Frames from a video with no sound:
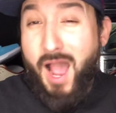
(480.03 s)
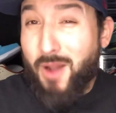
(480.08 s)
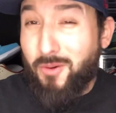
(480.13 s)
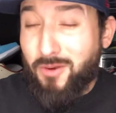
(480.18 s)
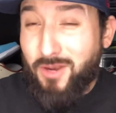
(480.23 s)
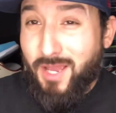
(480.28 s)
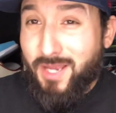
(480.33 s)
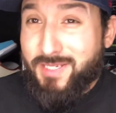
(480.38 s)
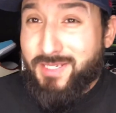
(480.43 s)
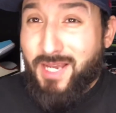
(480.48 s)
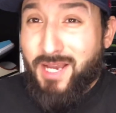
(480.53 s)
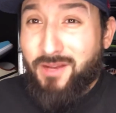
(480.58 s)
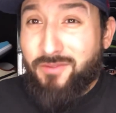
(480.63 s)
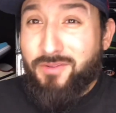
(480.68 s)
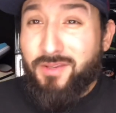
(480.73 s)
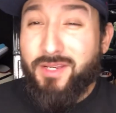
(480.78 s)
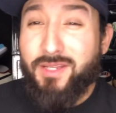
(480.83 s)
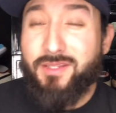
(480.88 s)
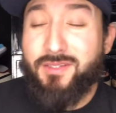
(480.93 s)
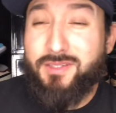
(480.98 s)
would like to have
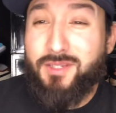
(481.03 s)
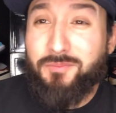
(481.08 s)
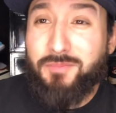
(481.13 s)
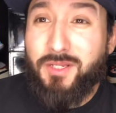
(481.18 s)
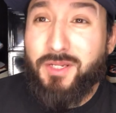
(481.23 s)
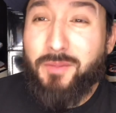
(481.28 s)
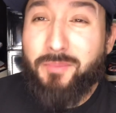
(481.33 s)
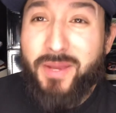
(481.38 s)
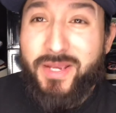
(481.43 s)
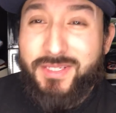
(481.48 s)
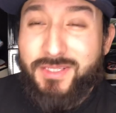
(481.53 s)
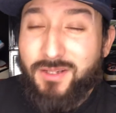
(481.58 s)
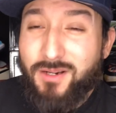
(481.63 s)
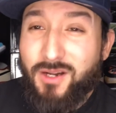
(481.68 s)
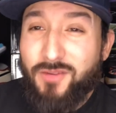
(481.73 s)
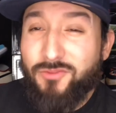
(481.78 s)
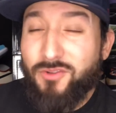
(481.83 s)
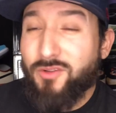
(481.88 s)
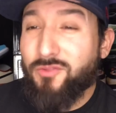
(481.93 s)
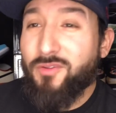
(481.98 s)
something to base it
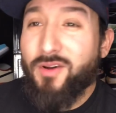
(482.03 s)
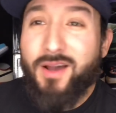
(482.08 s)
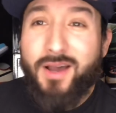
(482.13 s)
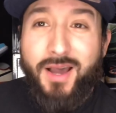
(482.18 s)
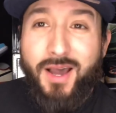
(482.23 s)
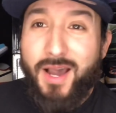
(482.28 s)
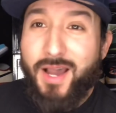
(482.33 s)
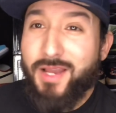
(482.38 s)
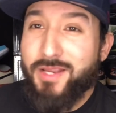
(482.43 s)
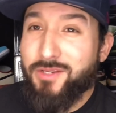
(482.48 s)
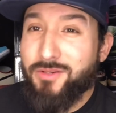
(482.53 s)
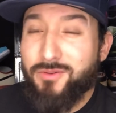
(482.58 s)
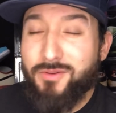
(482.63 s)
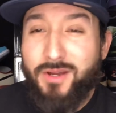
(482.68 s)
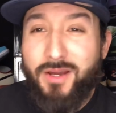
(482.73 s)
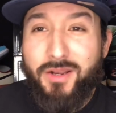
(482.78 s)
off of. I do not